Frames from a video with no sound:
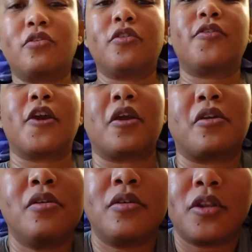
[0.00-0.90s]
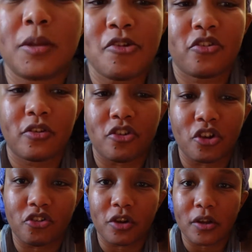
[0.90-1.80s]
other thing, let me just
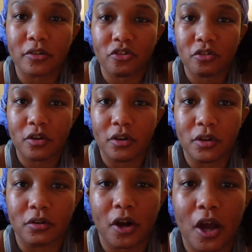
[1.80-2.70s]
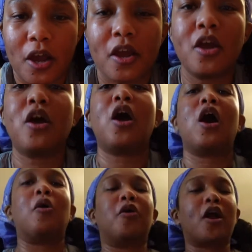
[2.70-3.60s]
adjust you guys because you're kind of a little high.
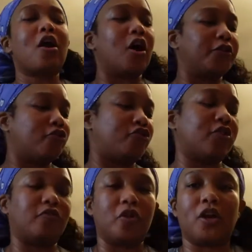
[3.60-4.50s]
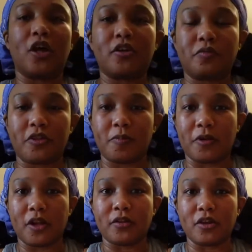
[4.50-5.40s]
What I also just realized with the
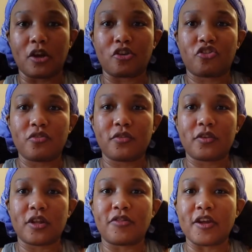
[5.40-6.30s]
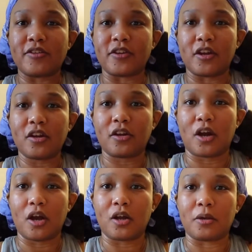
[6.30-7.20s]
Balenciaga shoes is that they didn't
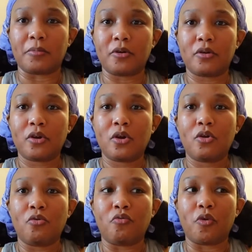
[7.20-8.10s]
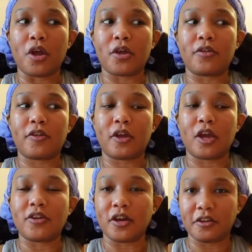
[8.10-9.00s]
come with
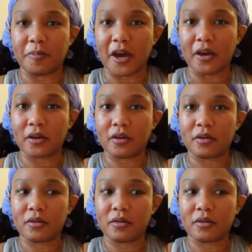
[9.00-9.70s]
a dust bag.